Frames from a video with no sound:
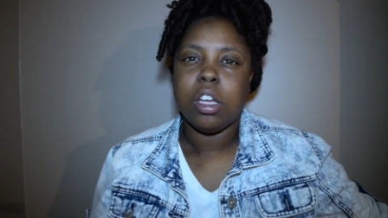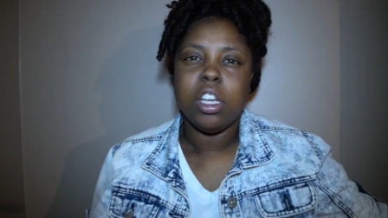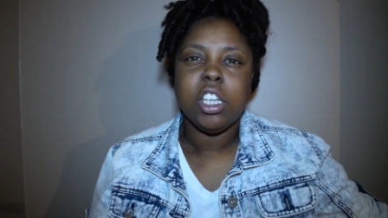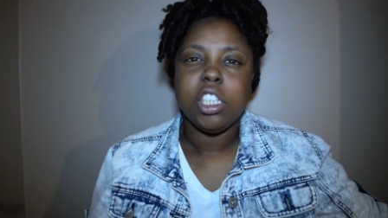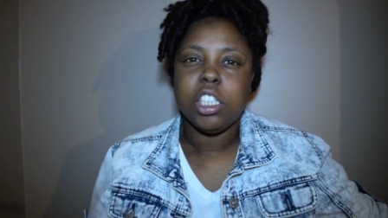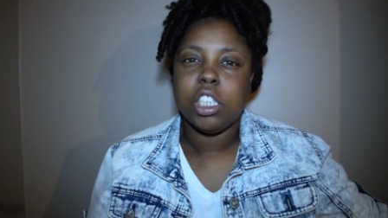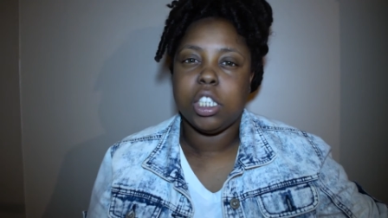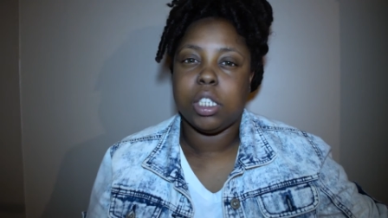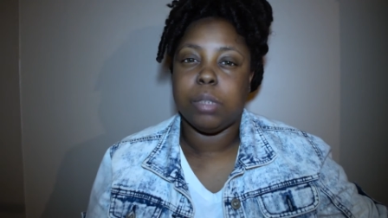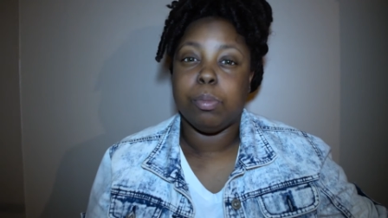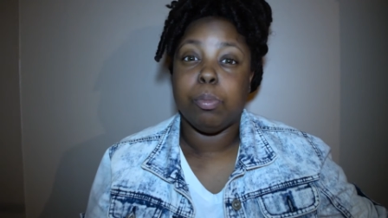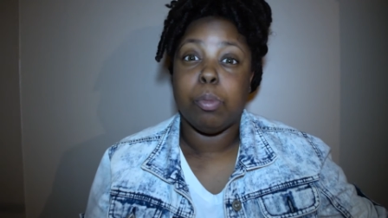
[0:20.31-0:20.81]

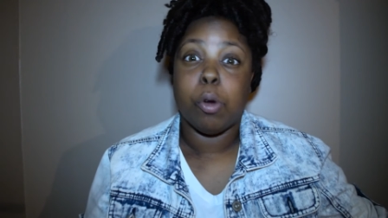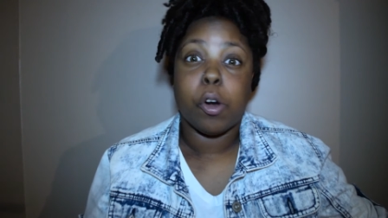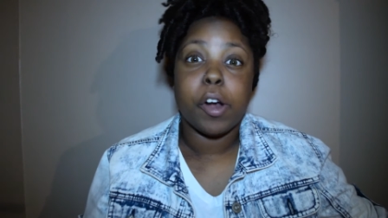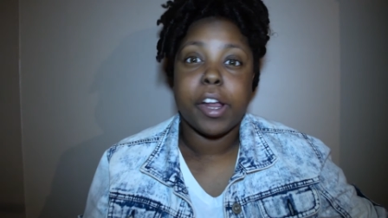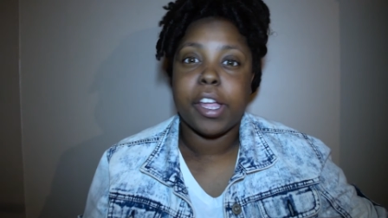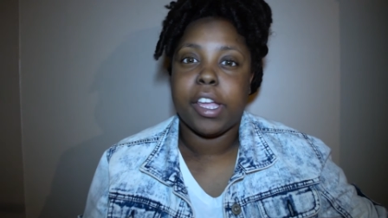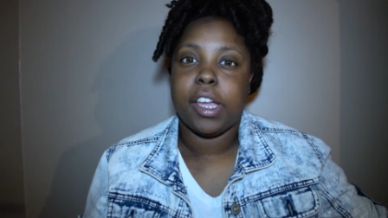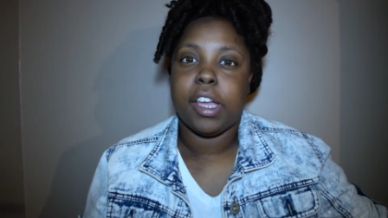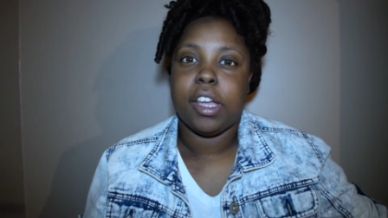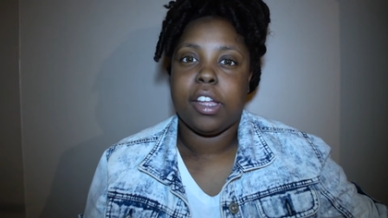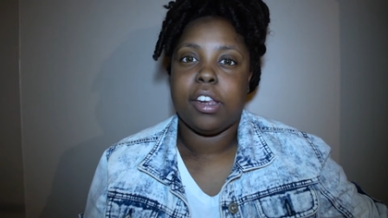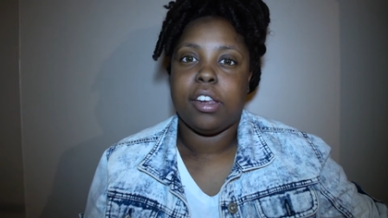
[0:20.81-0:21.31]
Just
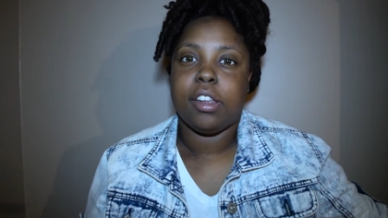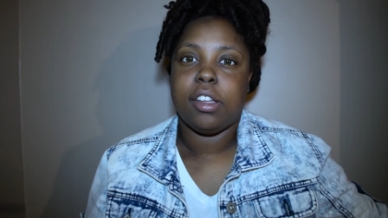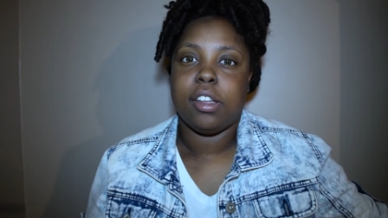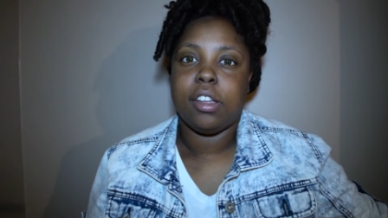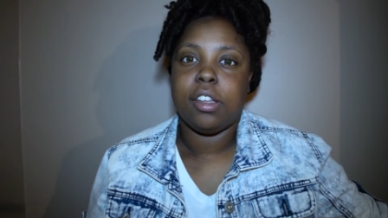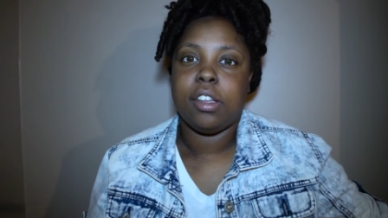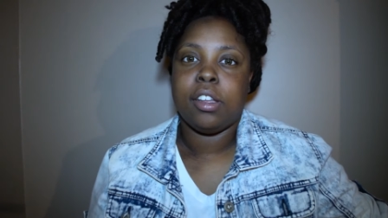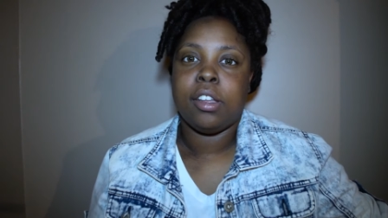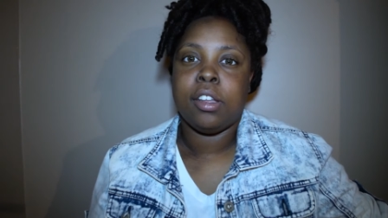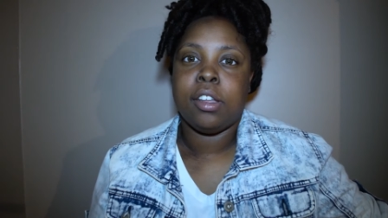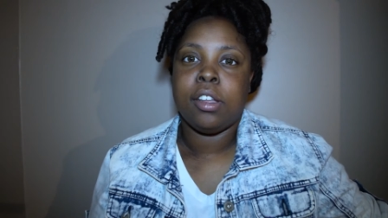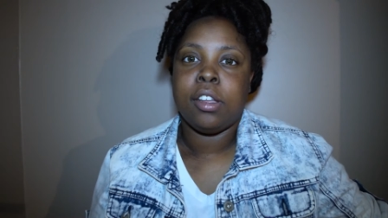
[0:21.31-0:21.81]
break it.
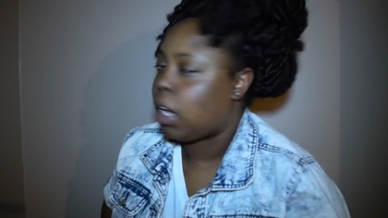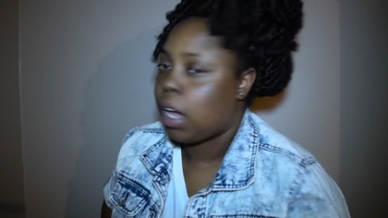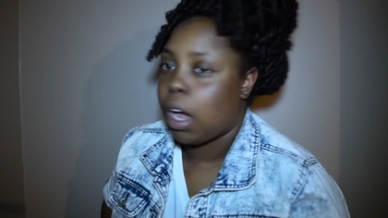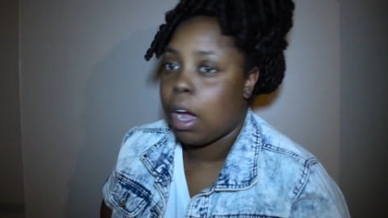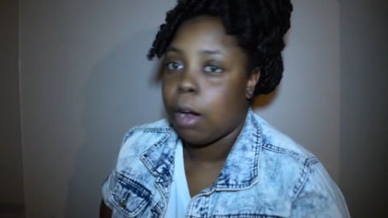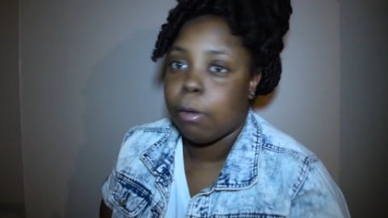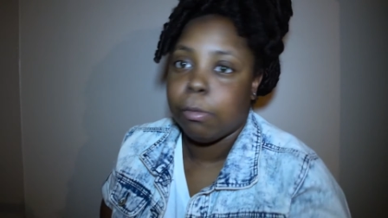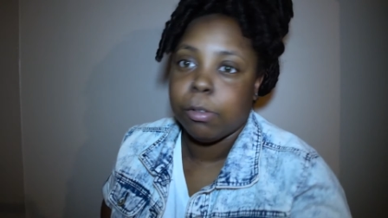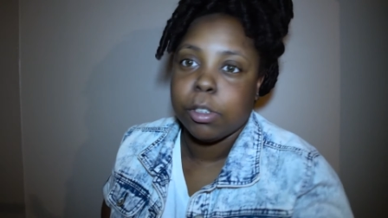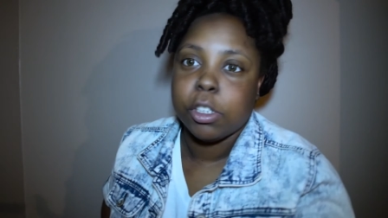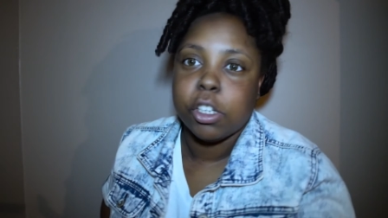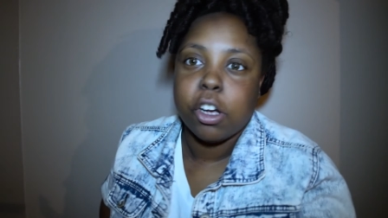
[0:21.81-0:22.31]

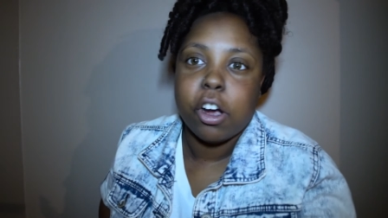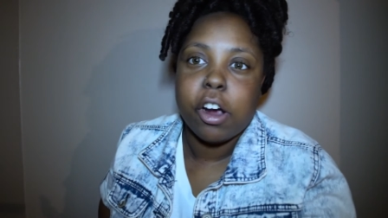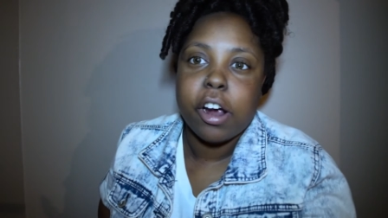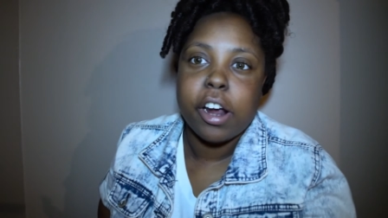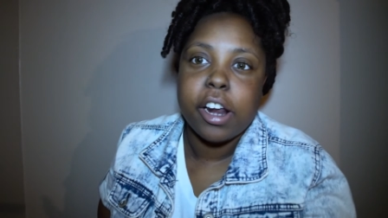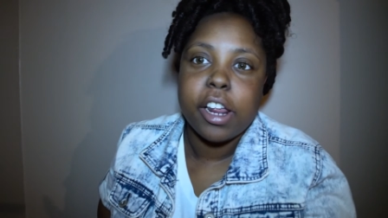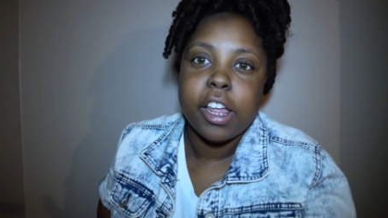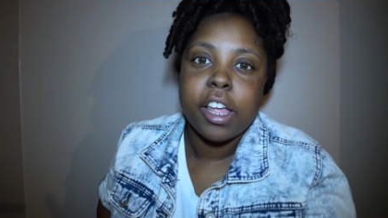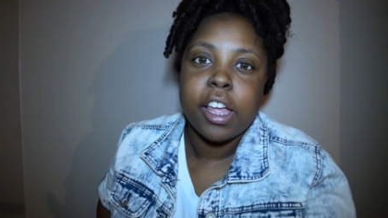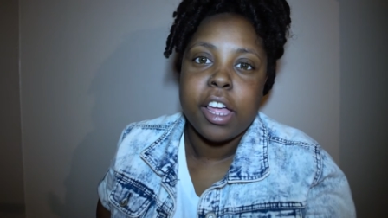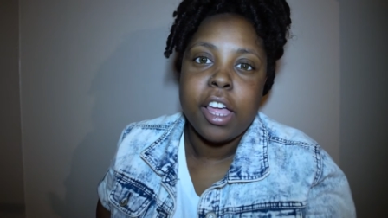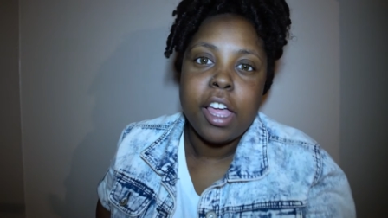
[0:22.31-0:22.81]
I'm
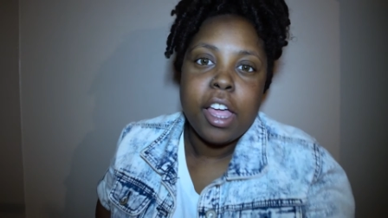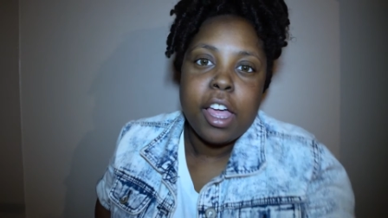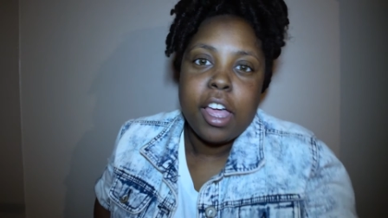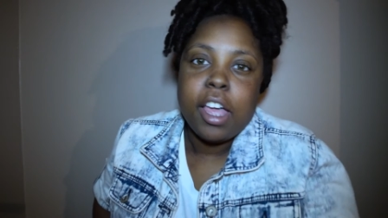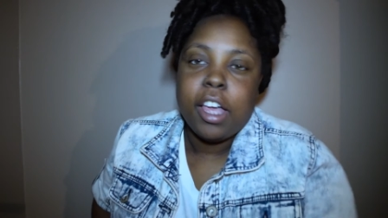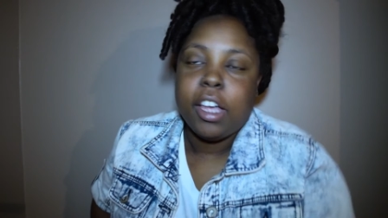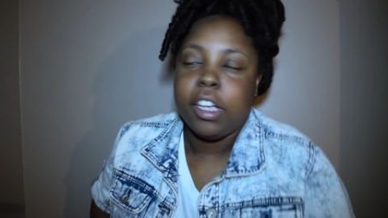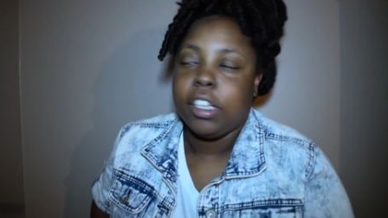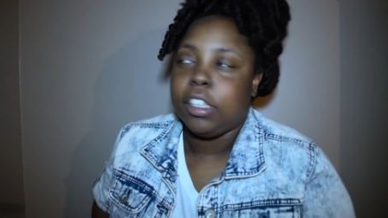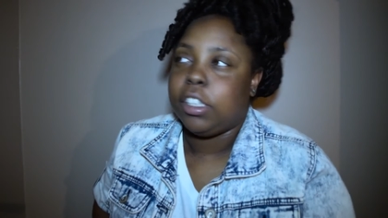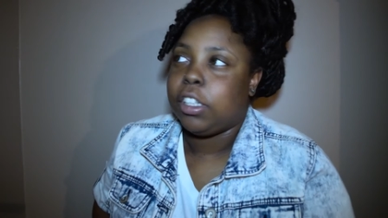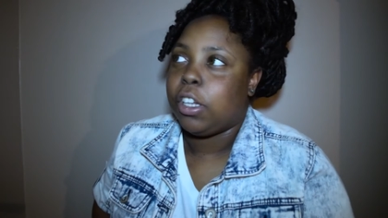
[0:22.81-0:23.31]
retarded.
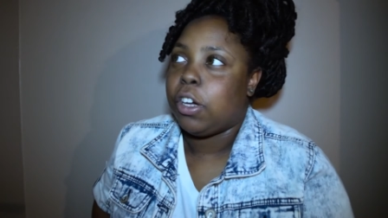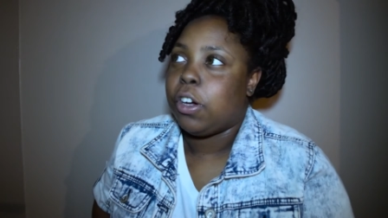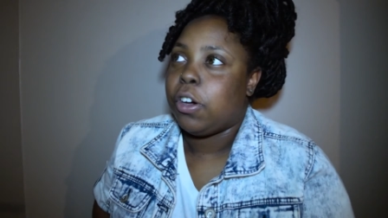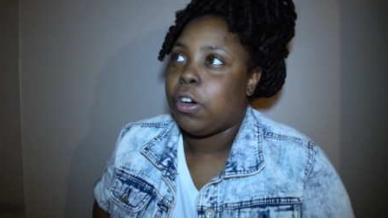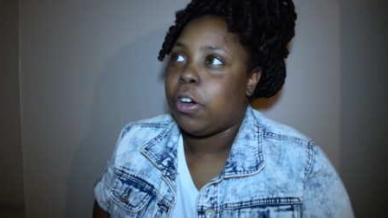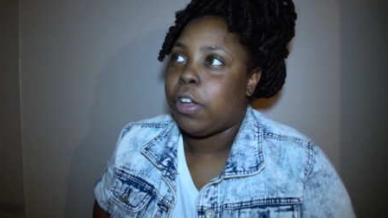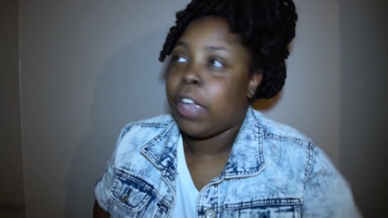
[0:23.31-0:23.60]
So,